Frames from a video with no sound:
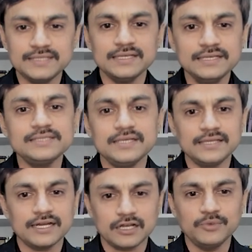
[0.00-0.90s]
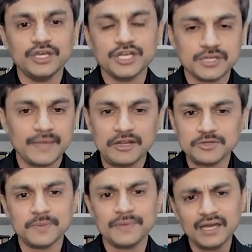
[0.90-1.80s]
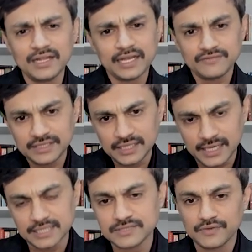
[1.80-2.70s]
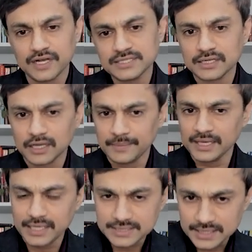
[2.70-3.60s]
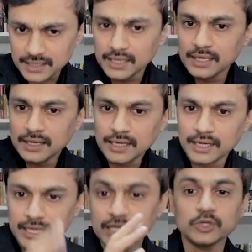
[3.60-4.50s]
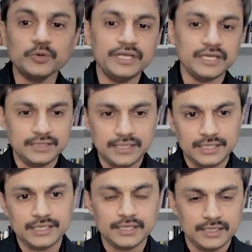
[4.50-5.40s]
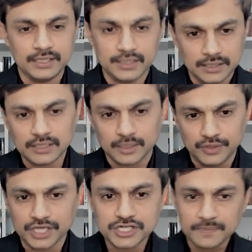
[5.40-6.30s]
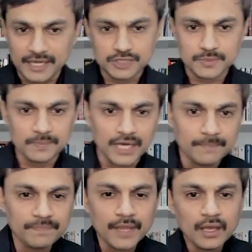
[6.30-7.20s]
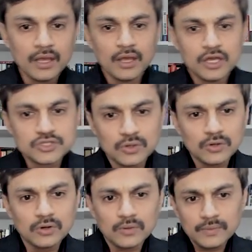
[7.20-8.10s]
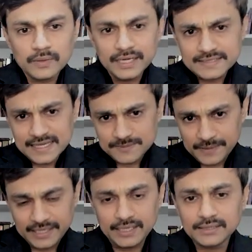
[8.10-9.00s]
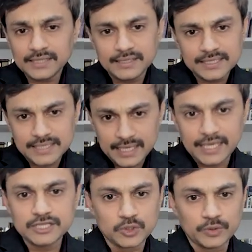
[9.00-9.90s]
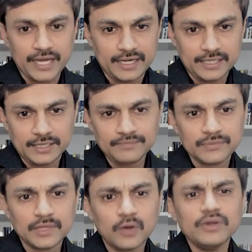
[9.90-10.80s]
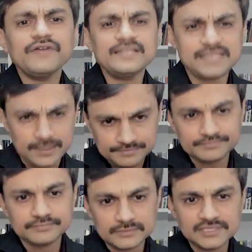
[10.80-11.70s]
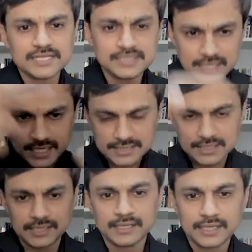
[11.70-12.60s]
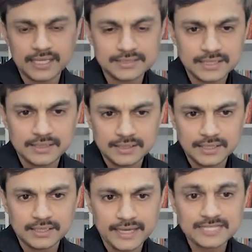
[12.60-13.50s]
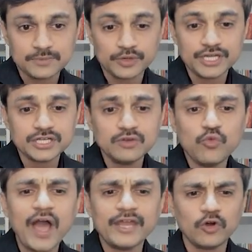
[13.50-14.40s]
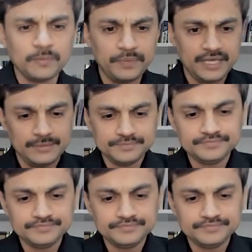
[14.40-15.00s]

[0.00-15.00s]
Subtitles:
easily see that communication management plan and everything else was coming as a, including in the communication management plan. So it is explaining that yes, A is good idea. Now, if I say just as a exploration, why not B?